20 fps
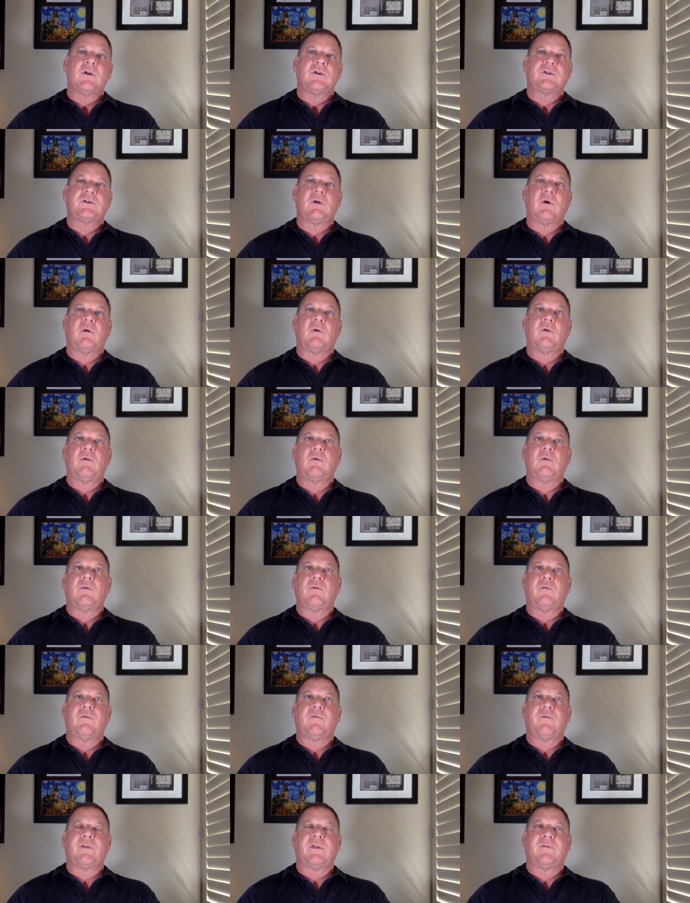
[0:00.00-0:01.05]
So
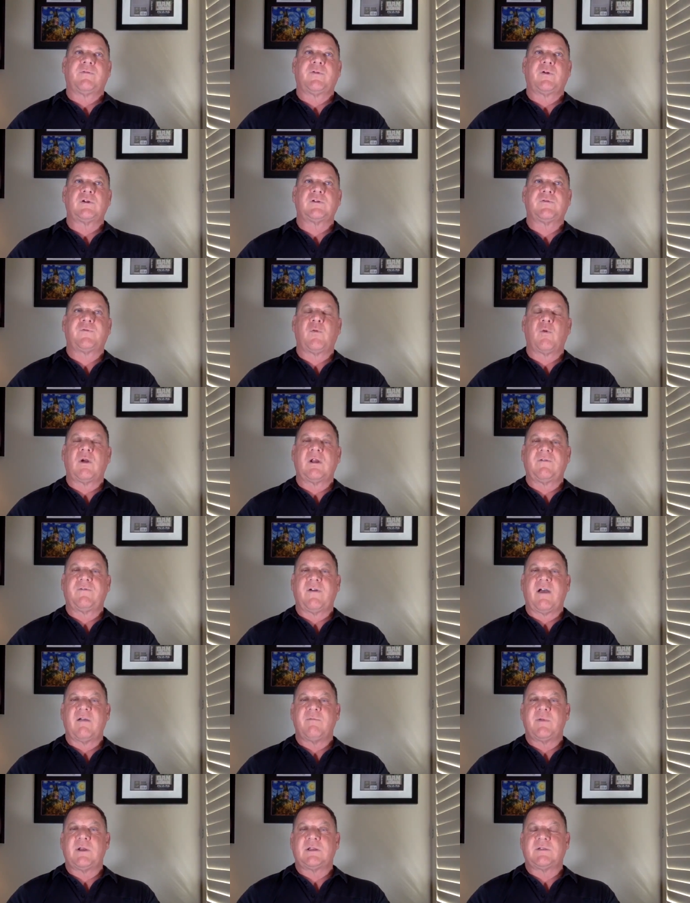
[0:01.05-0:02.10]
for the first
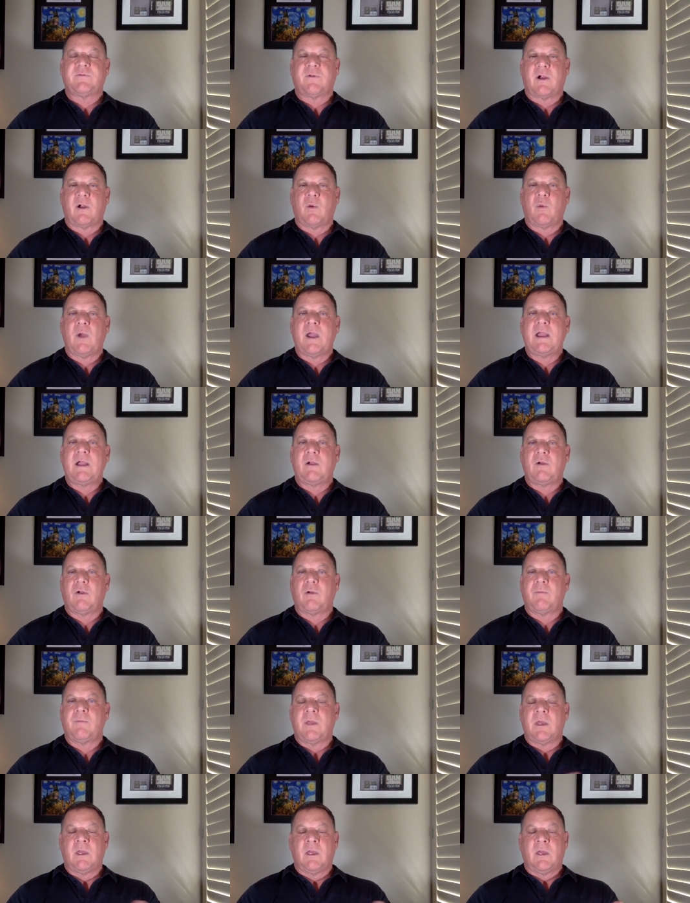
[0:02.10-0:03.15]
45 minutes of our weight
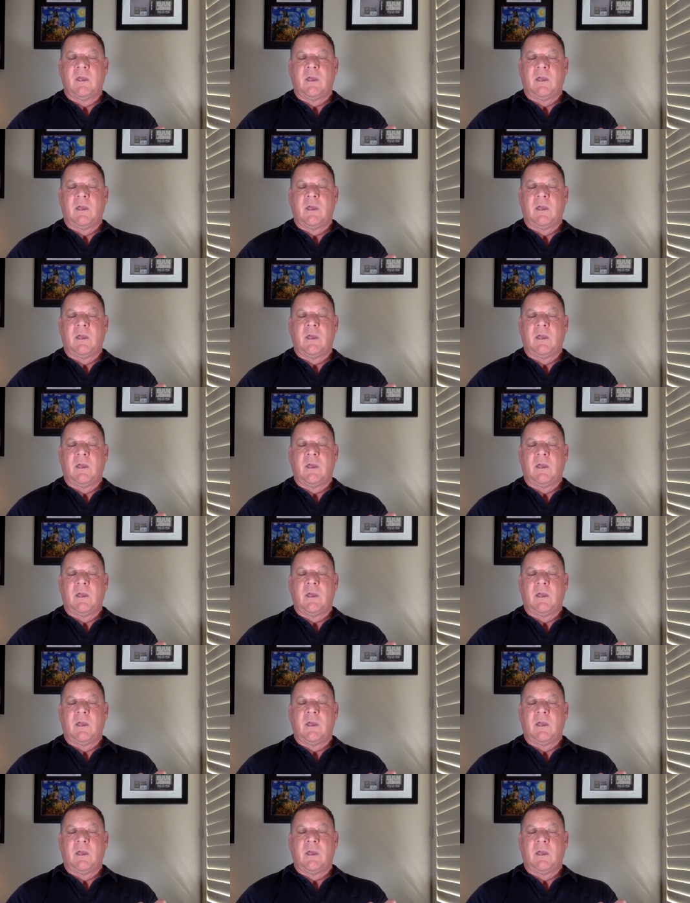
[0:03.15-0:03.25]
group,